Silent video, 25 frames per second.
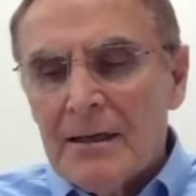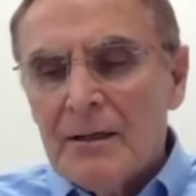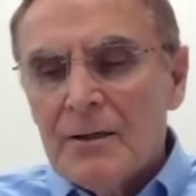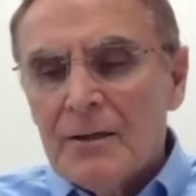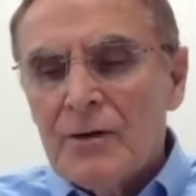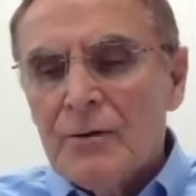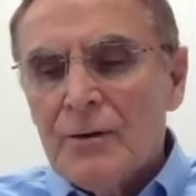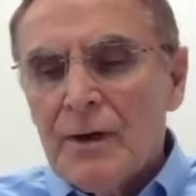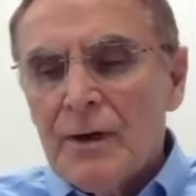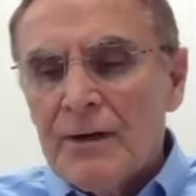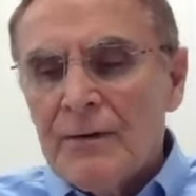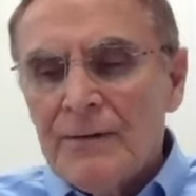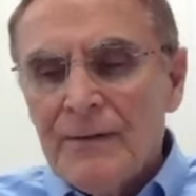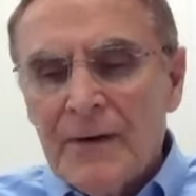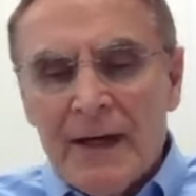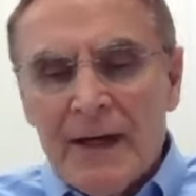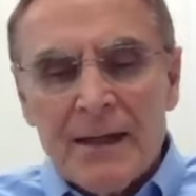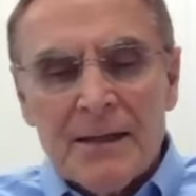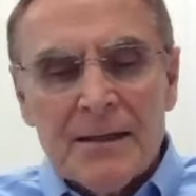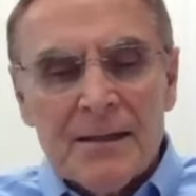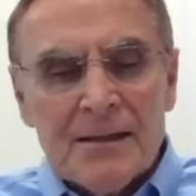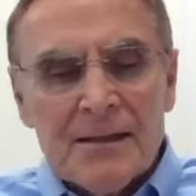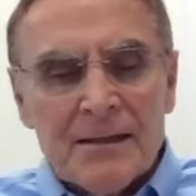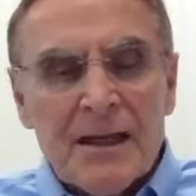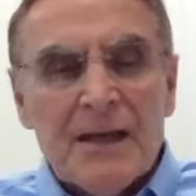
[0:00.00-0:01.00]
to
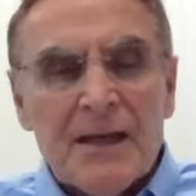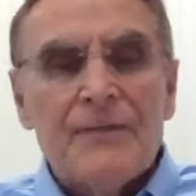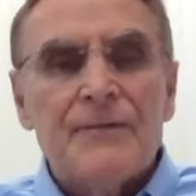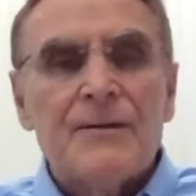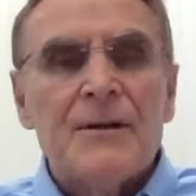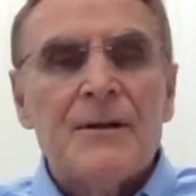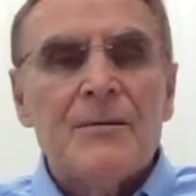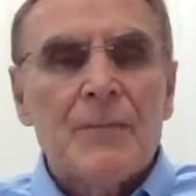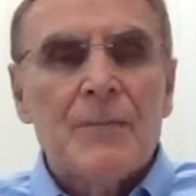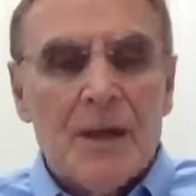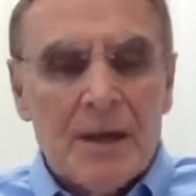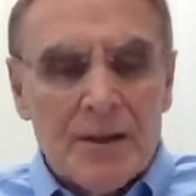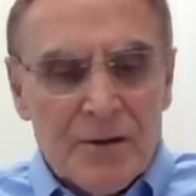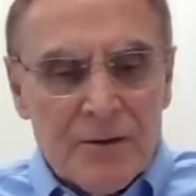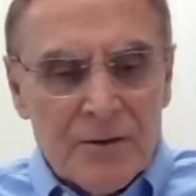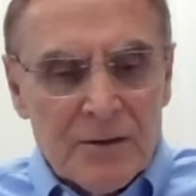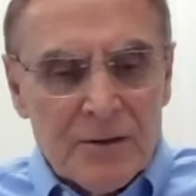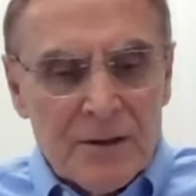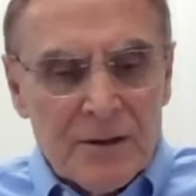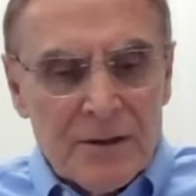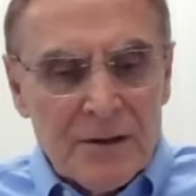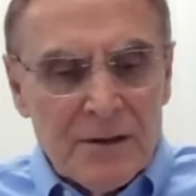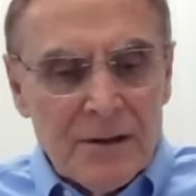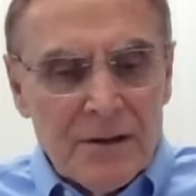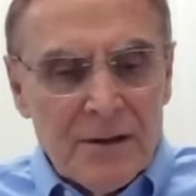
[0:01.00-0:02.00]
advance safety measures.